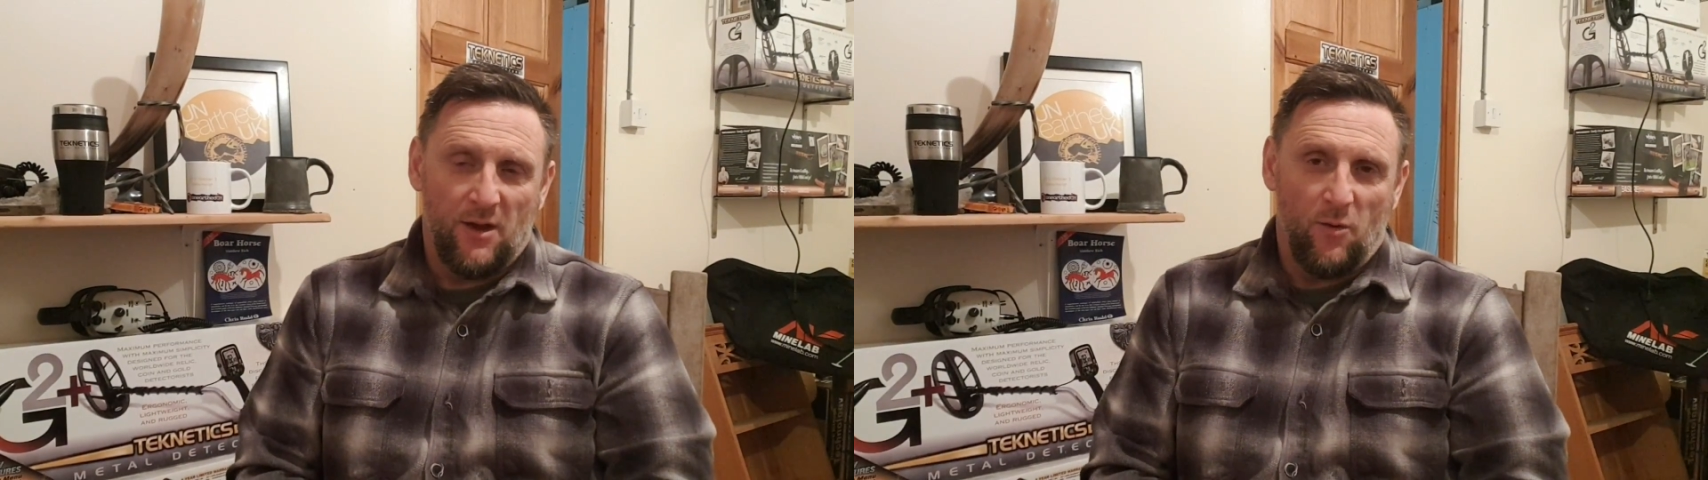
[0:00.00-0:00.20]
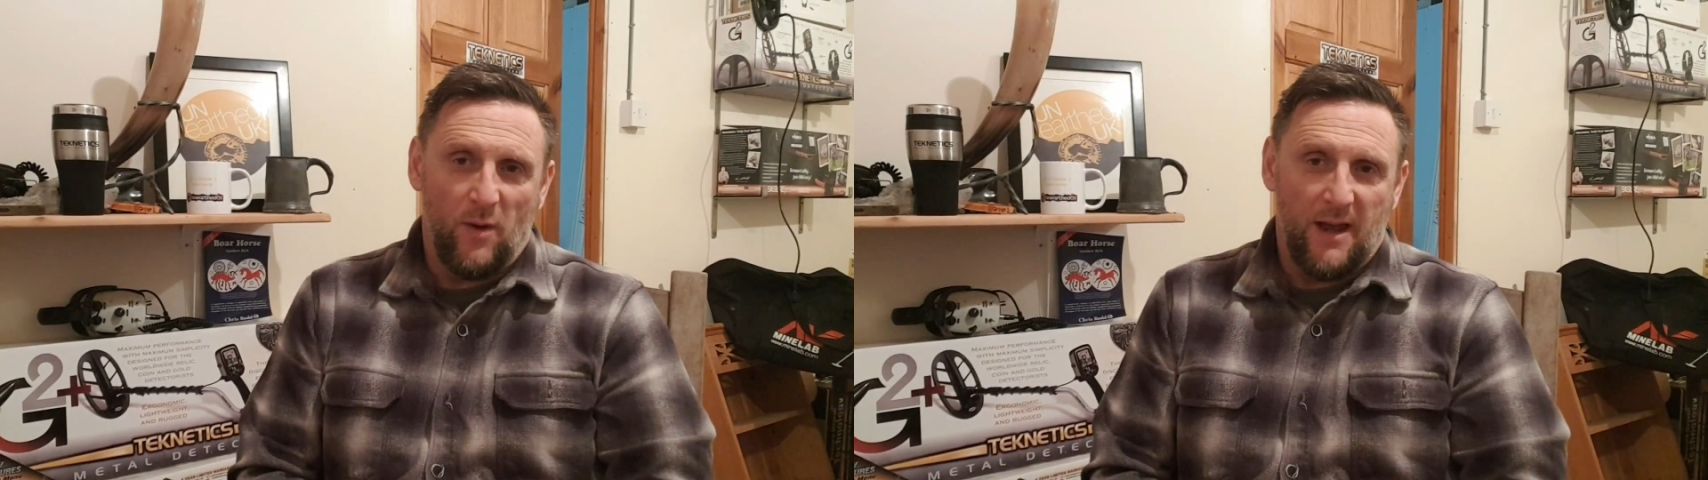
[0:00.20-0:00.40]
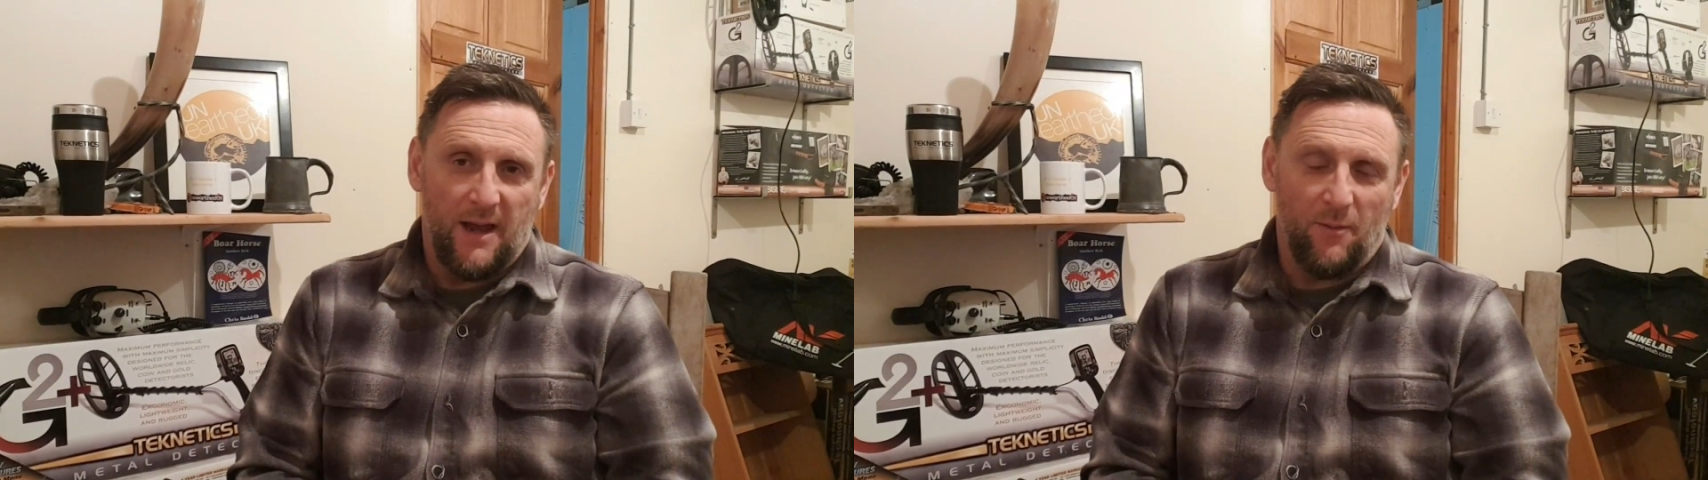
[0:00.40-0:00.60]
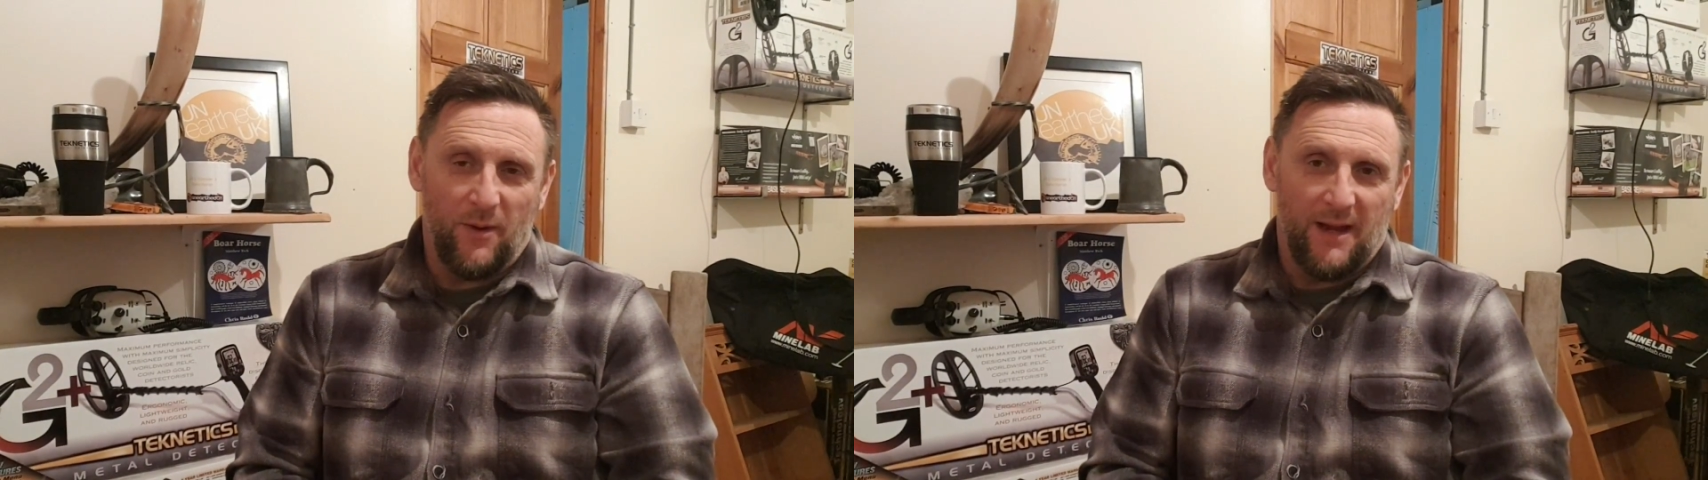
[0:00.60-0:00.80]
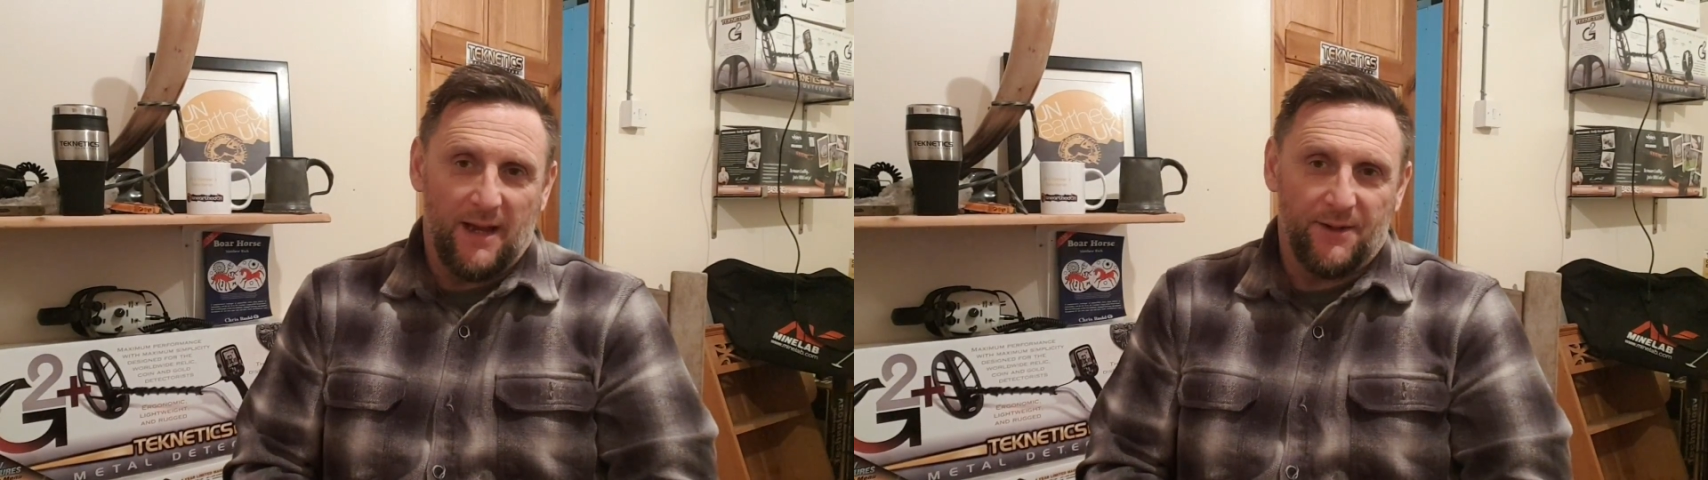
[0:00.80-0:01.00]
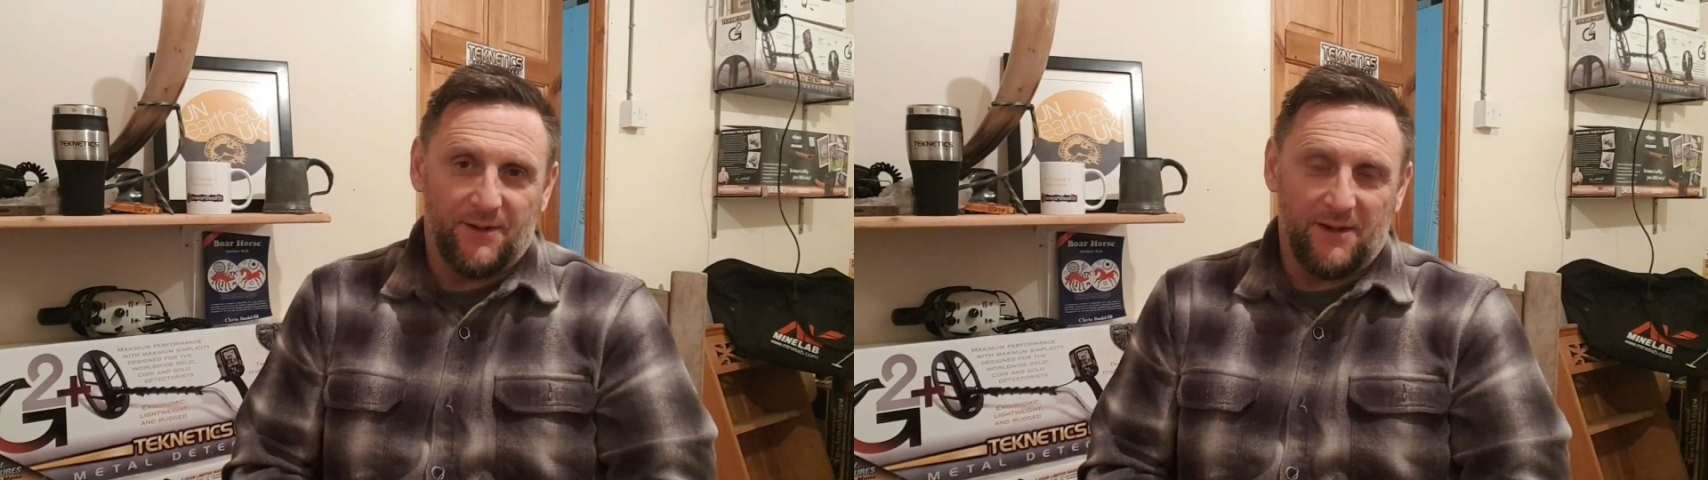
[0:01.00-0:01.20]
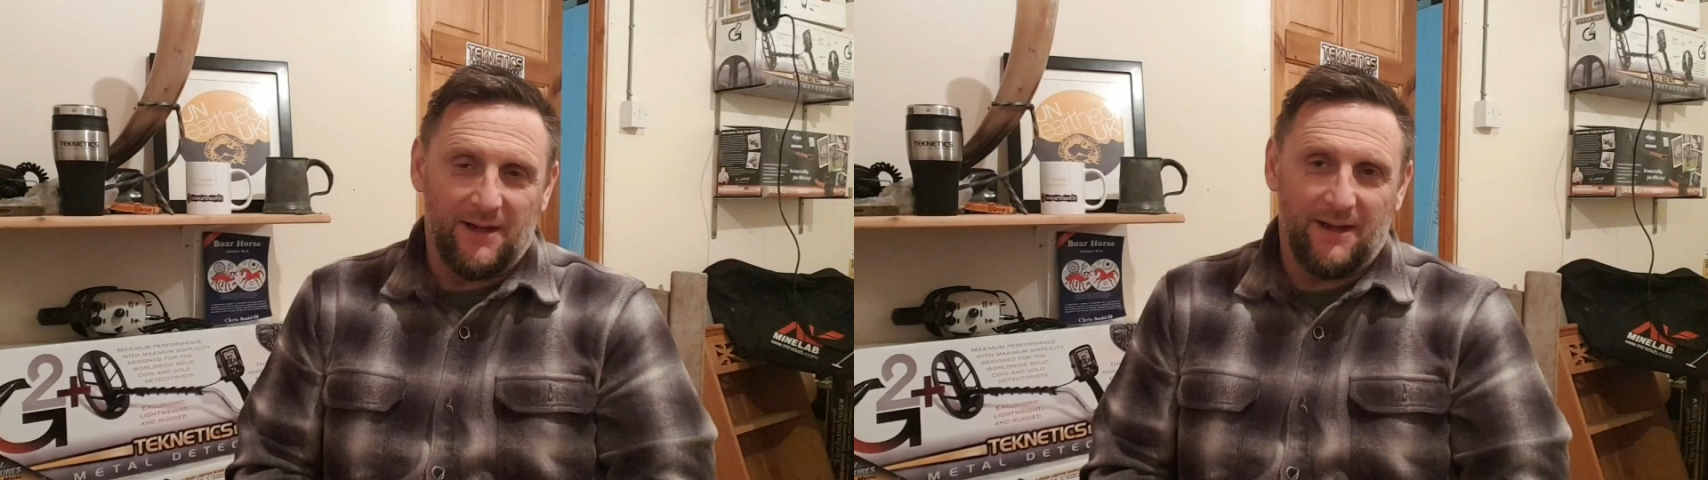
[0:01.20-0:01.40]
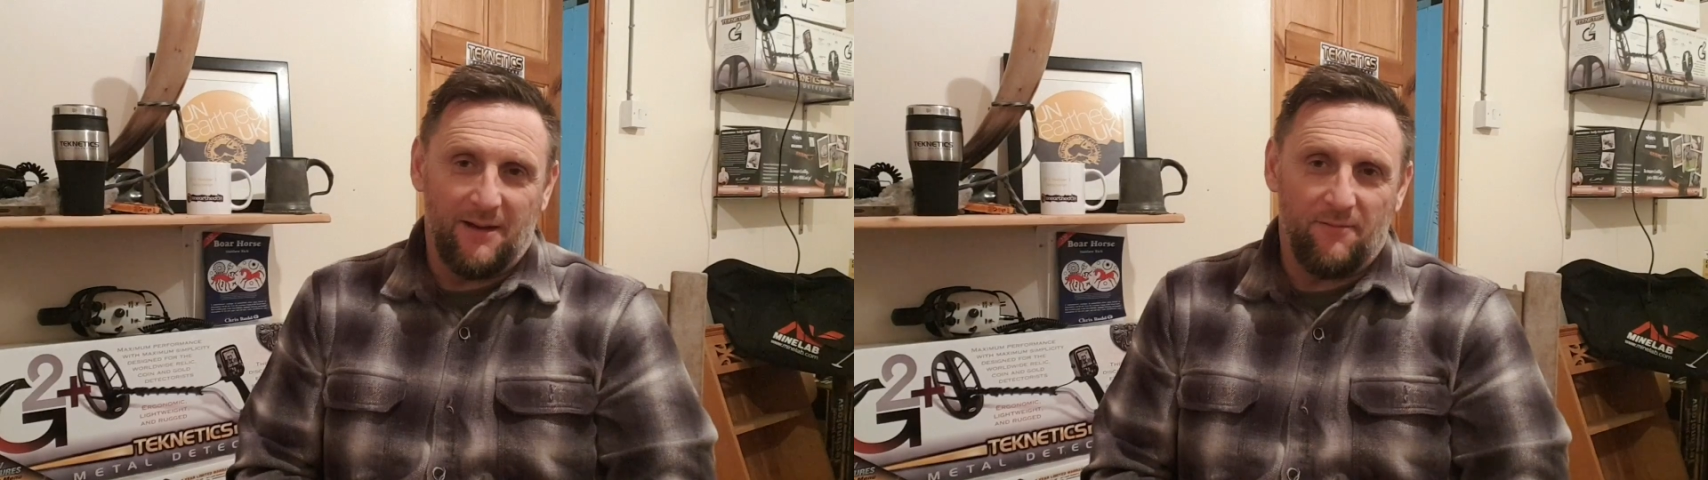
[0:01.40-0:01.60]
where we had
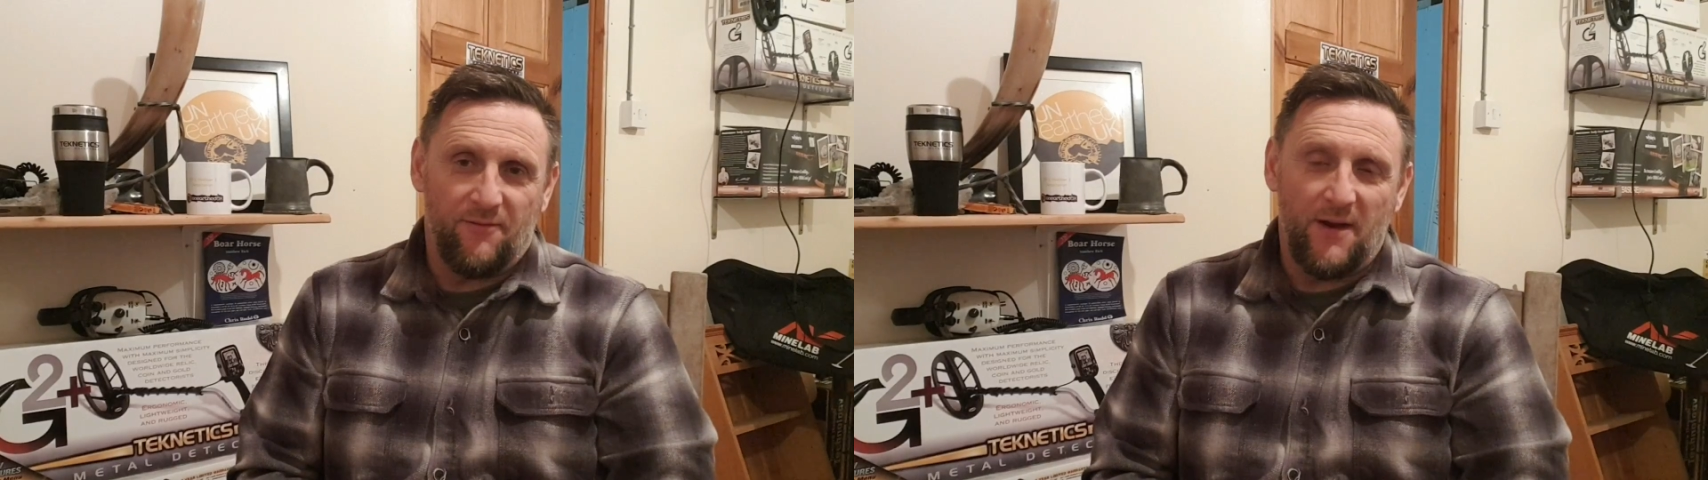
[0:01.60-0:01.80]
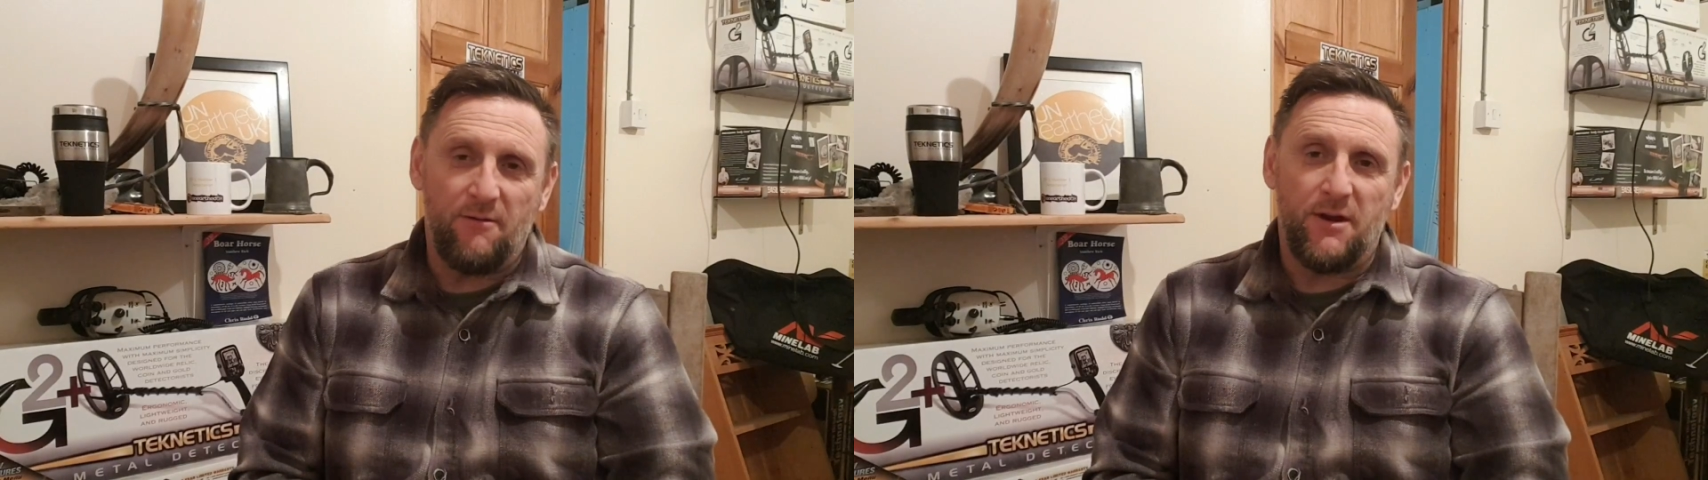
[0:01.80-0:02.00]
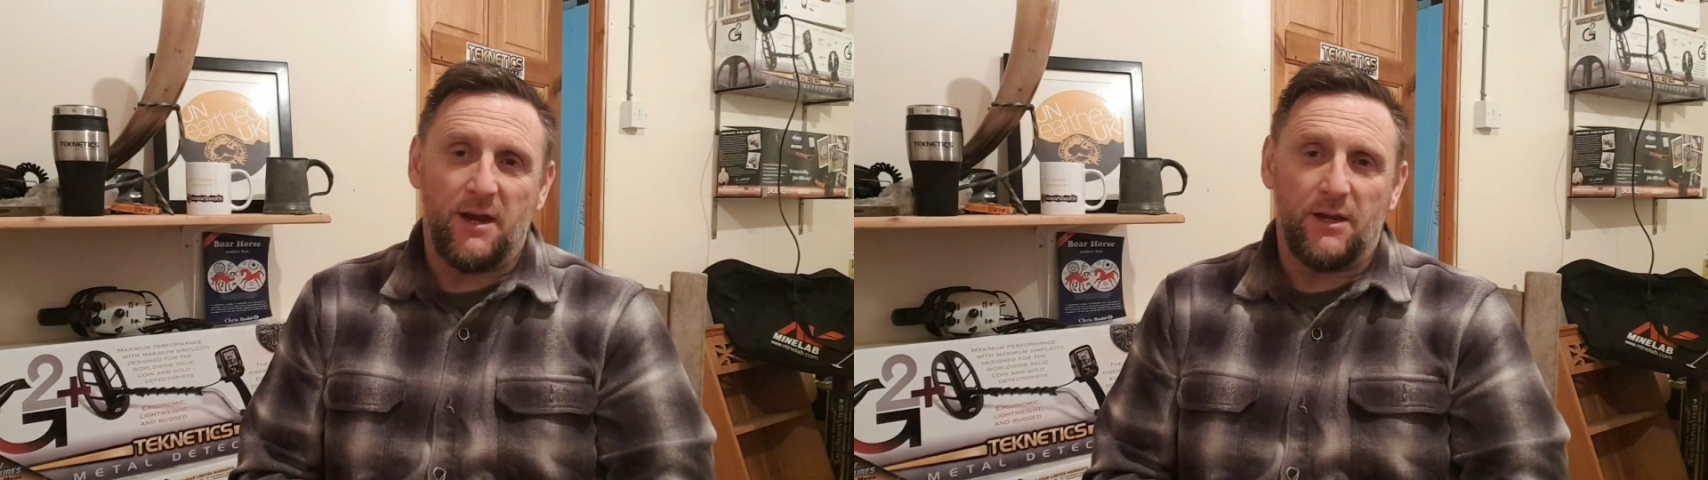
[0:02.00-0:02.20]
a very